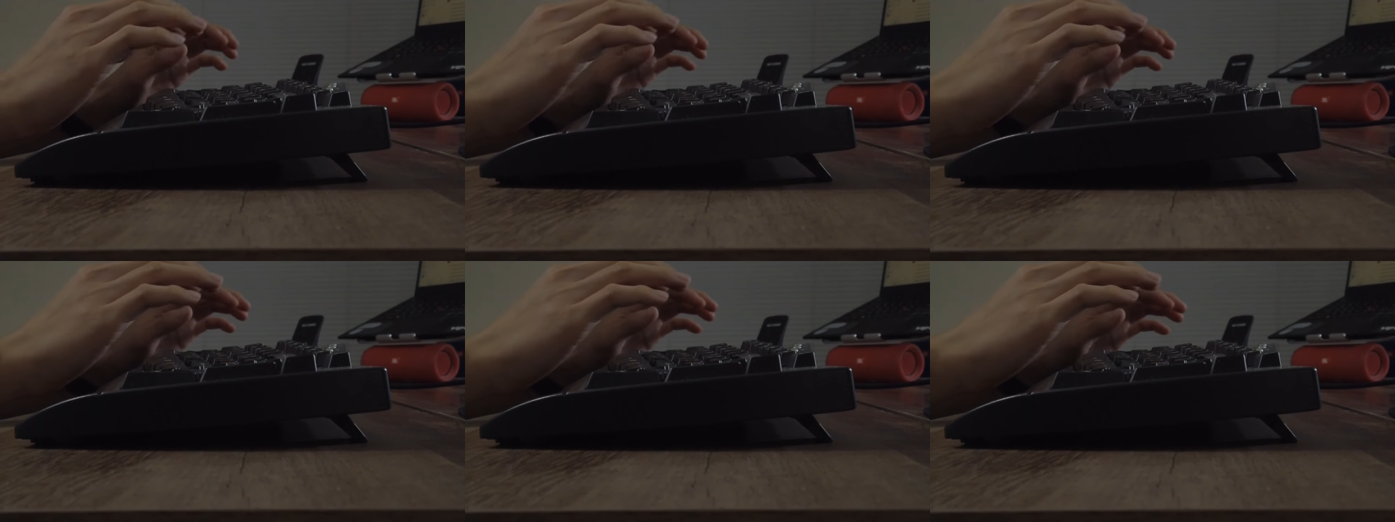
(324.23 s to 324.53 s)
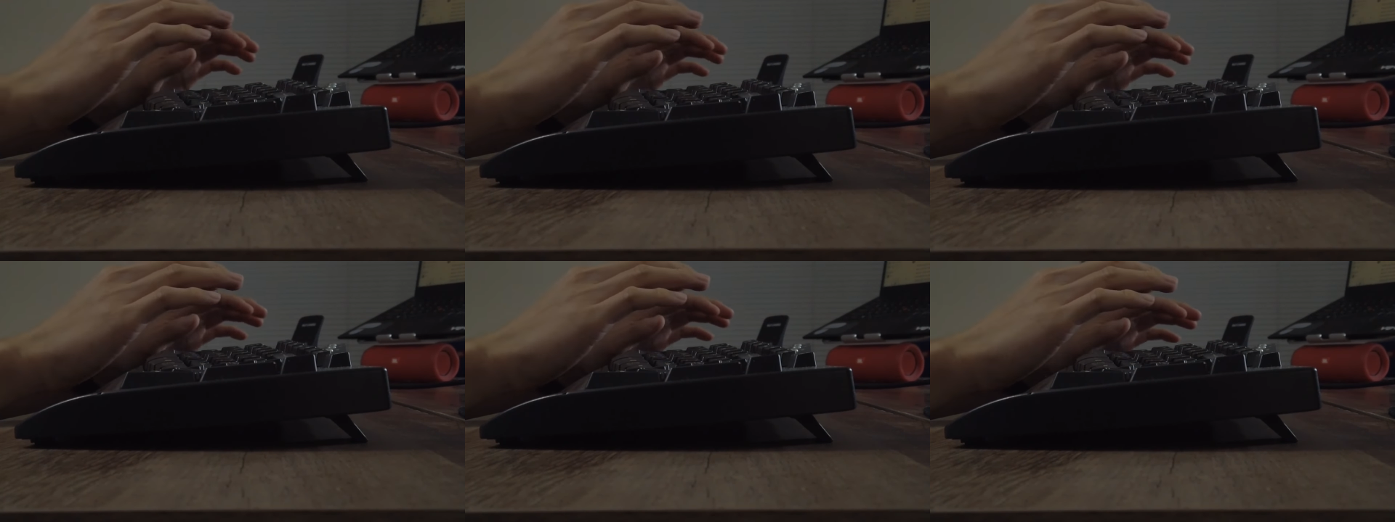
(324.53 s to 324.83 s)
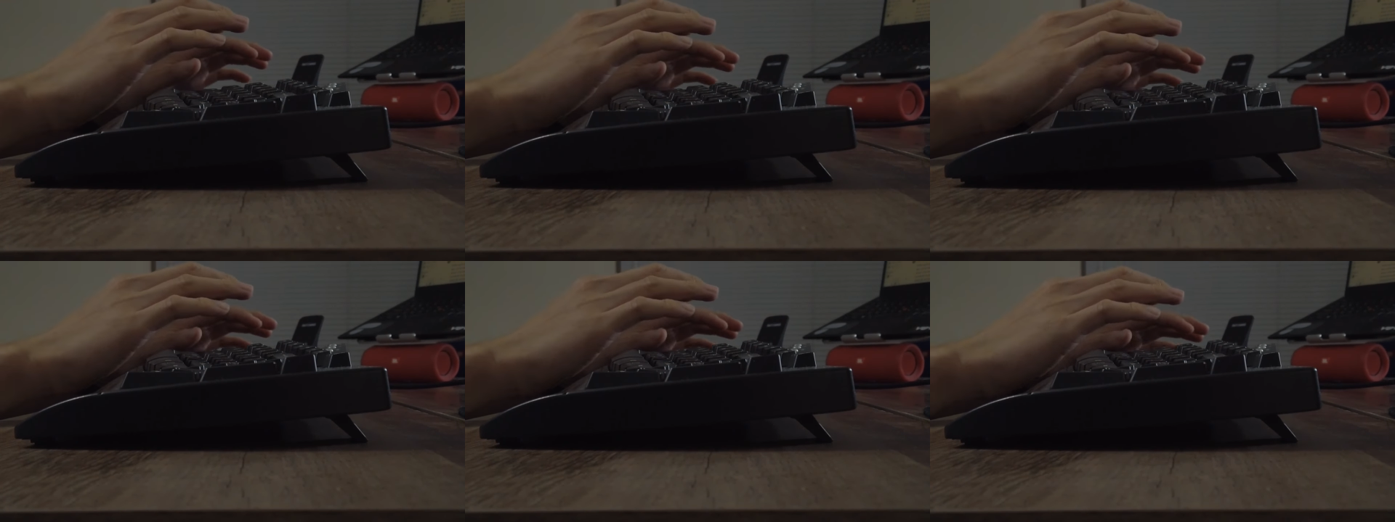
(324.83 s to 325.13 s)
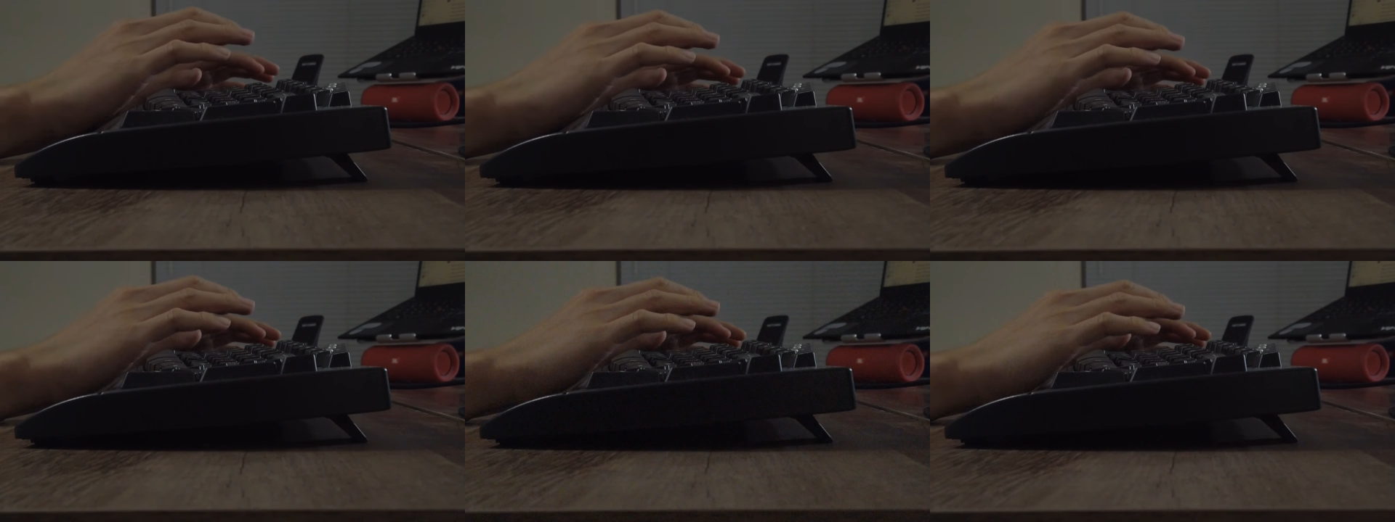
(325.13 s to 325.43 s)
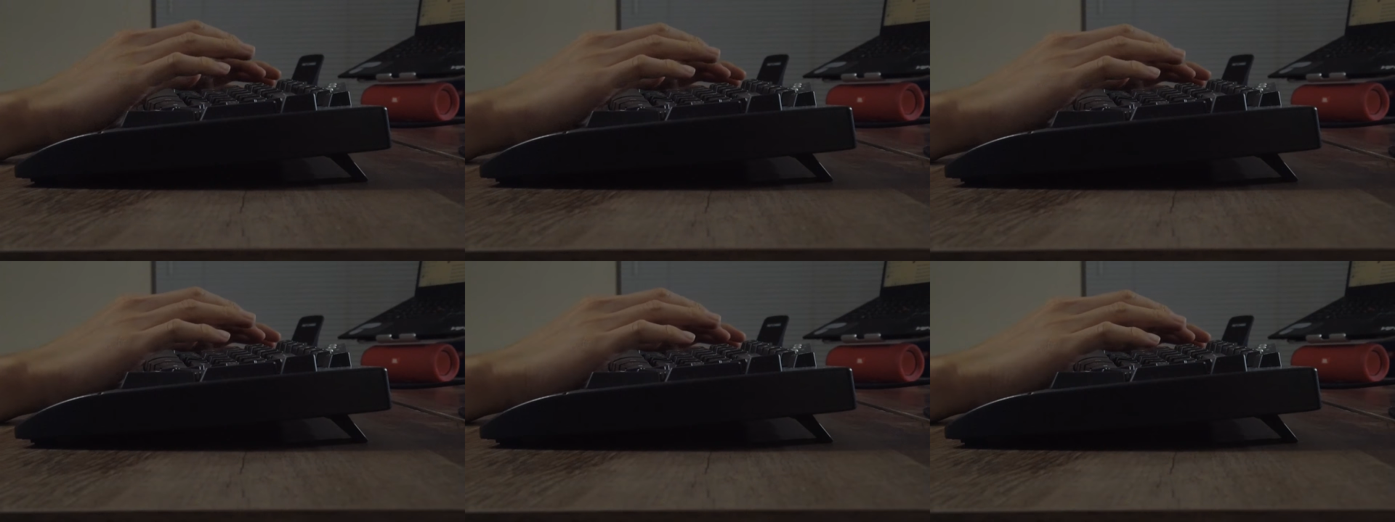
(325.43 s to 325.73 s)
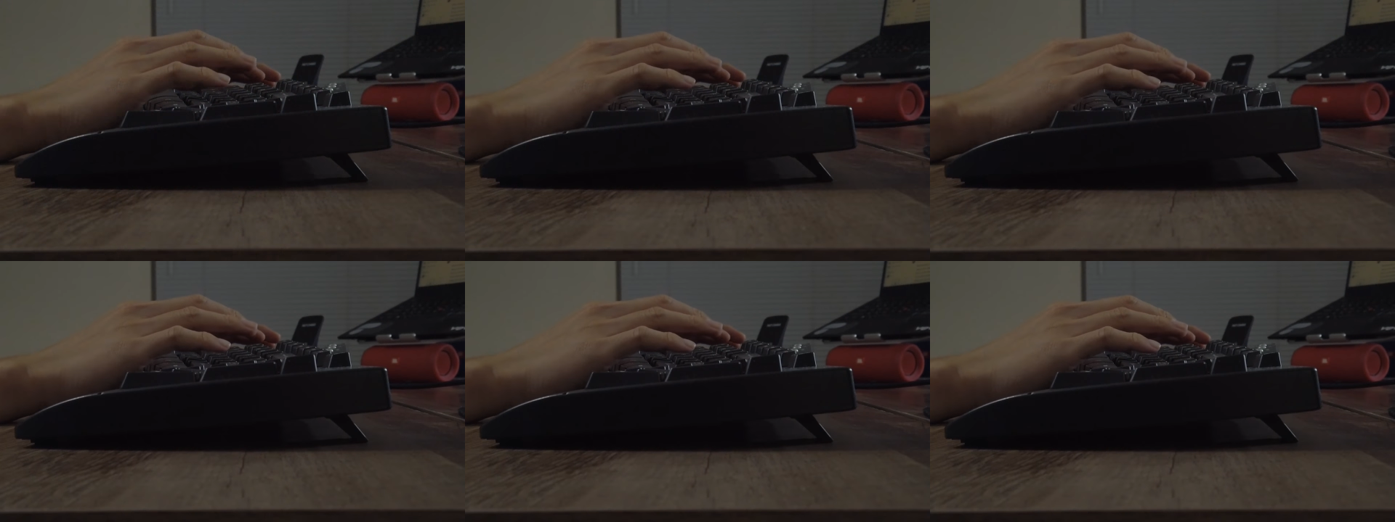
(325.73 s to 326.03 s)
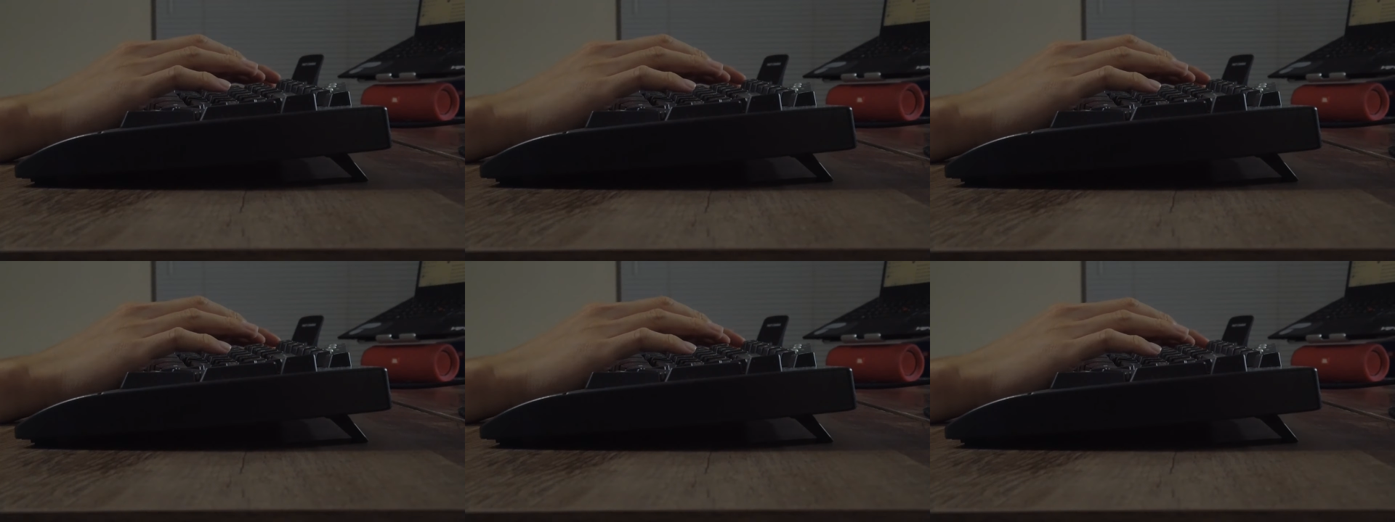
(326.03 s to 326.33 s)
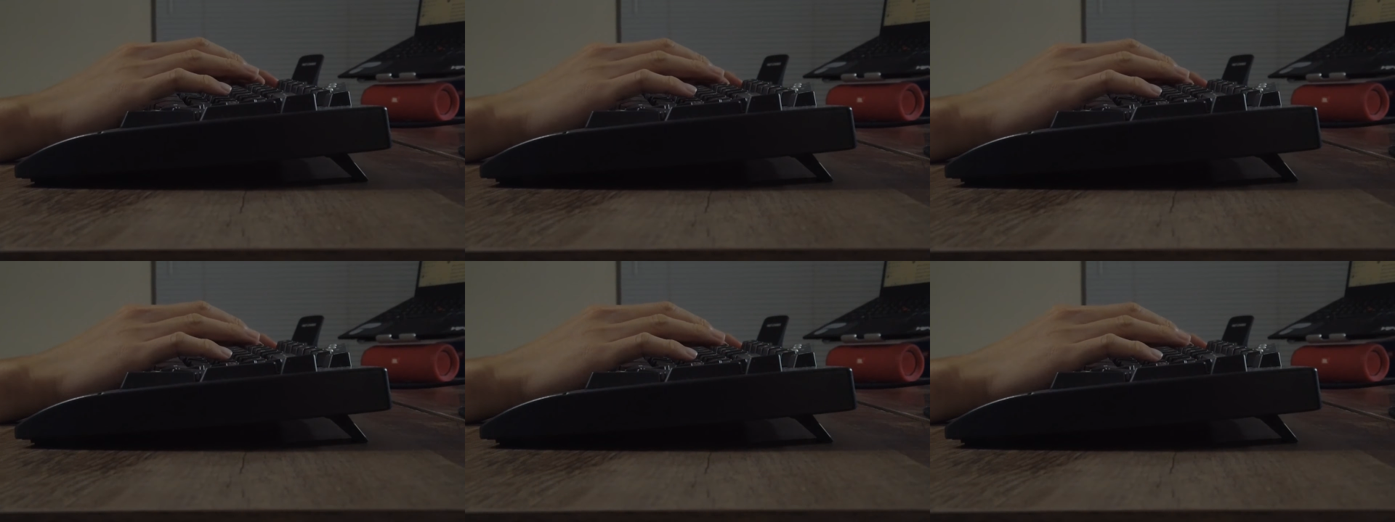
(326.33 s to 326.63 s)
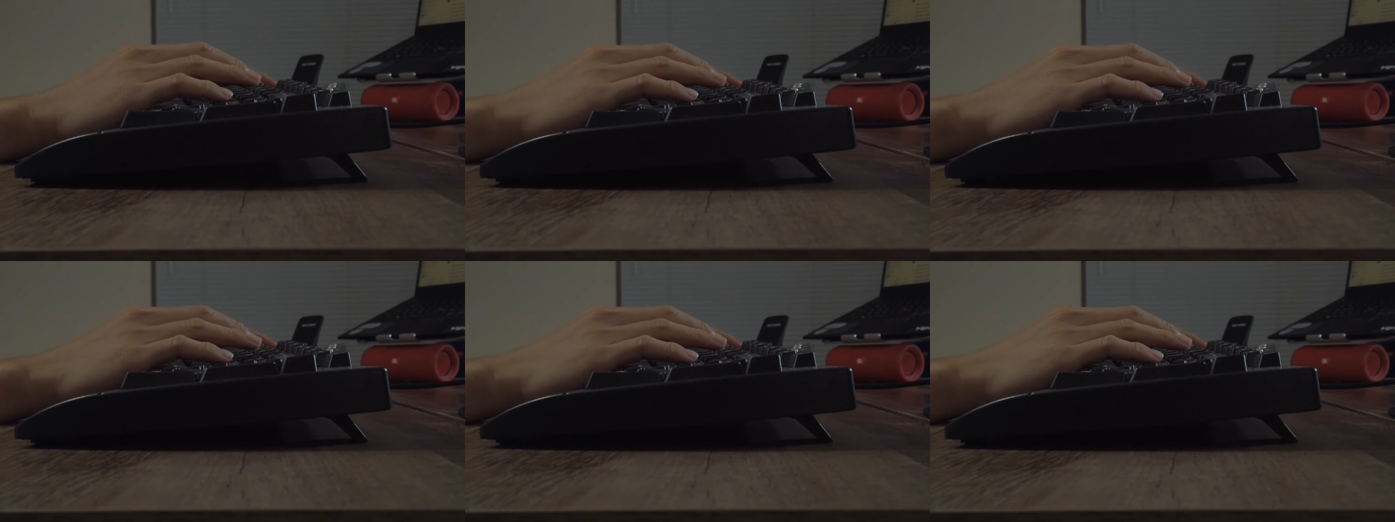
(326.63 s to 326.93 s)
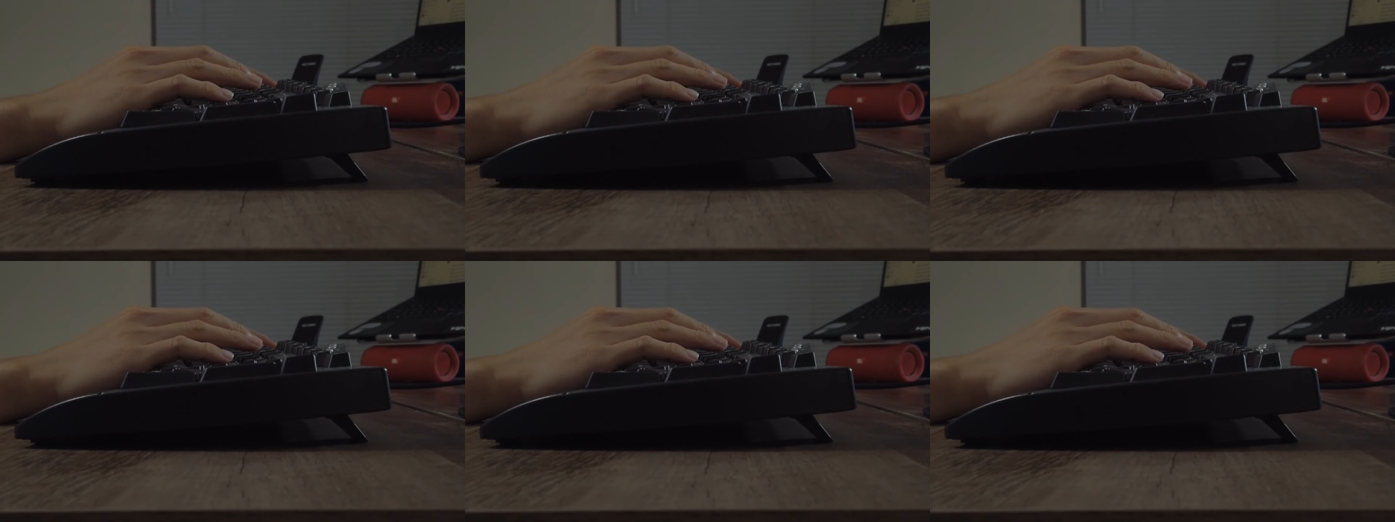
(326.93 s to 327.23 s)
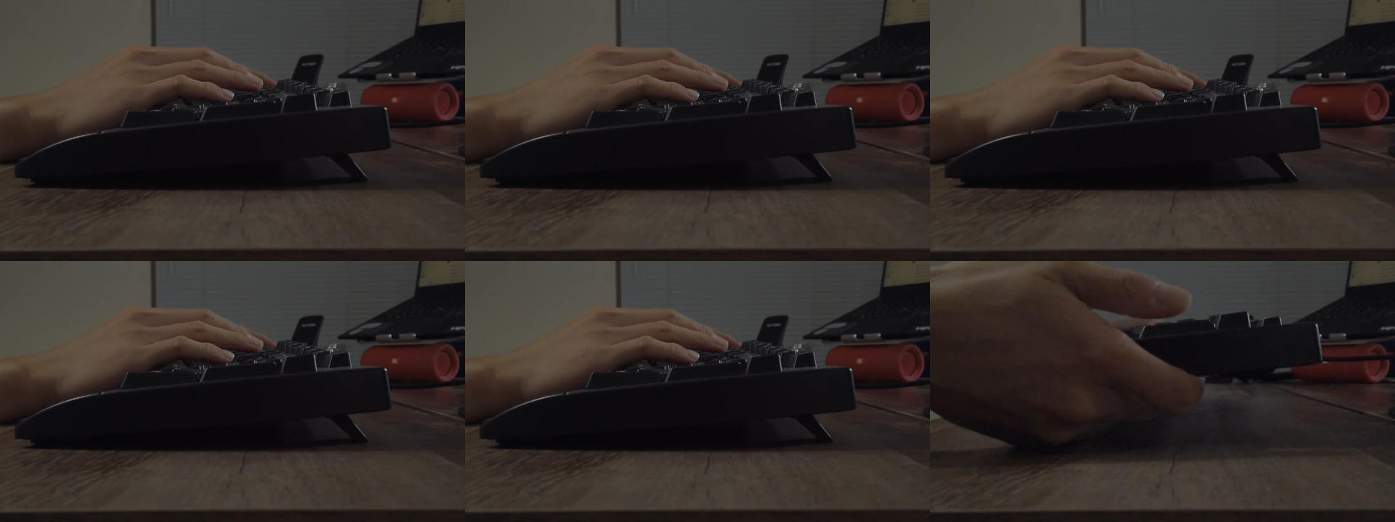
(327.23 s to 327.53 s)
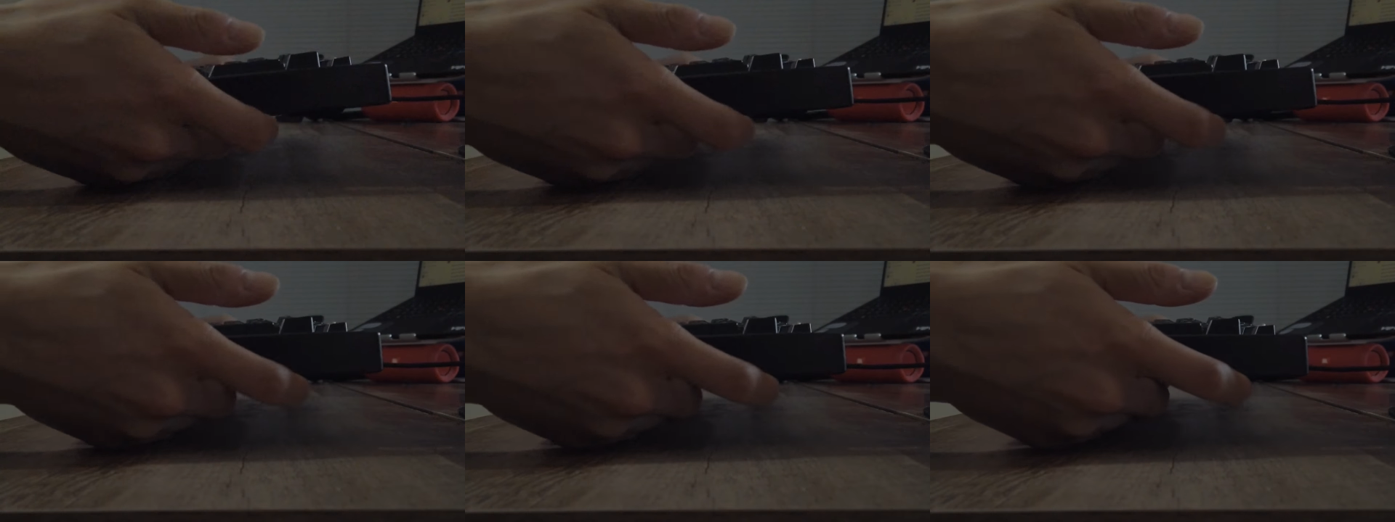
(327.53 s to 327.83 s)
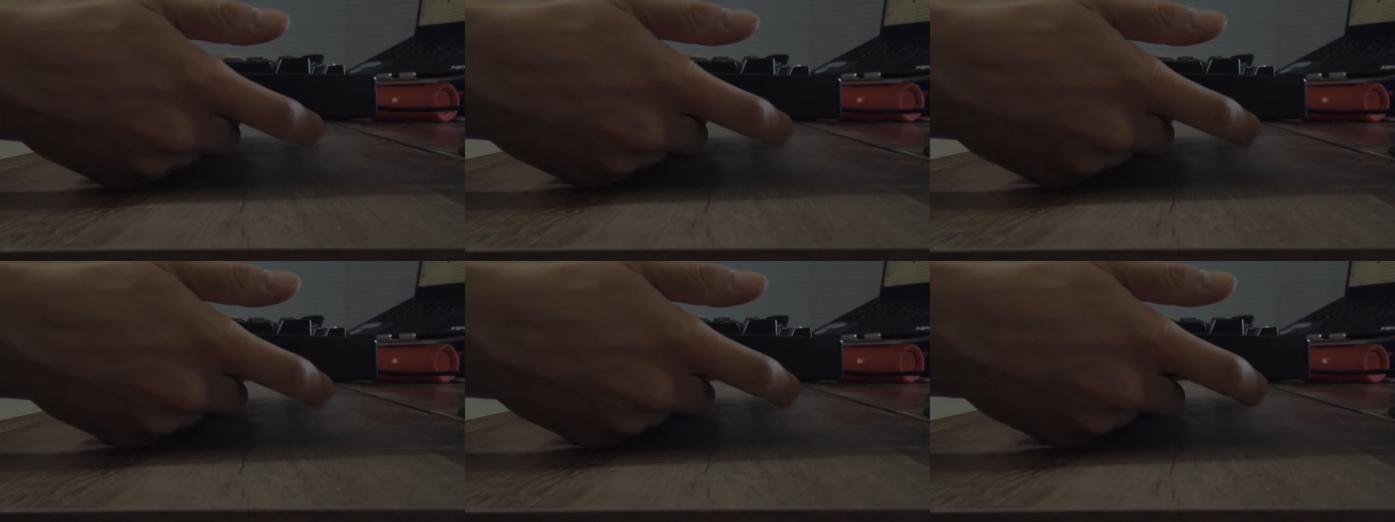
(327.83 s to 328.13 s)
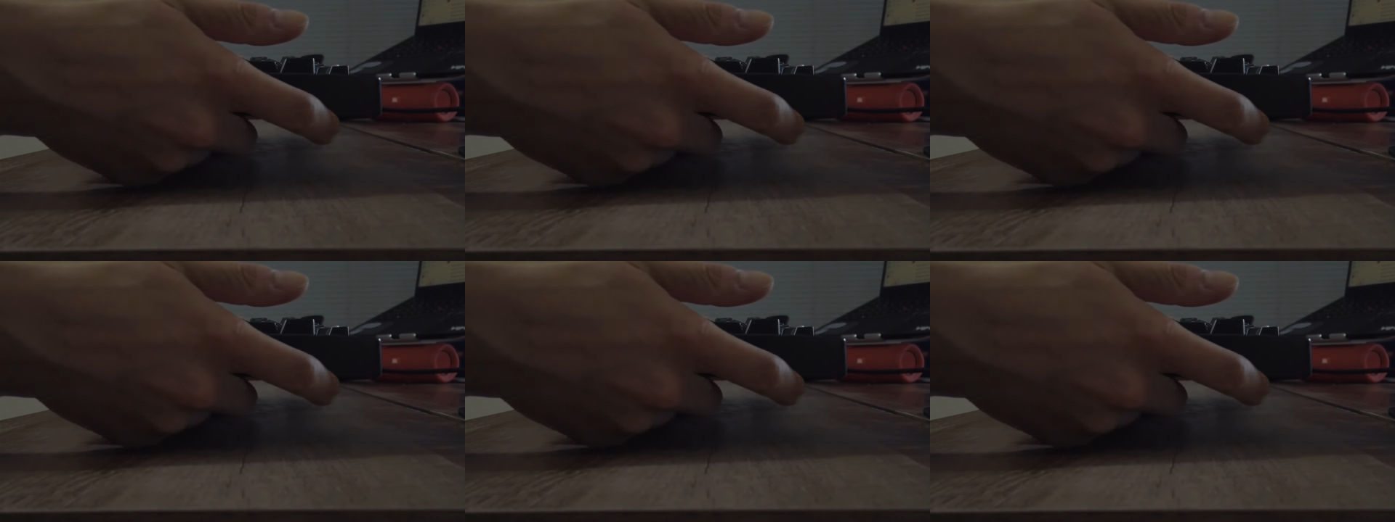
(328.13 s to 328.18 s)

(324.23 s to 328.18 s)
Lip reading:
(no speaker visible)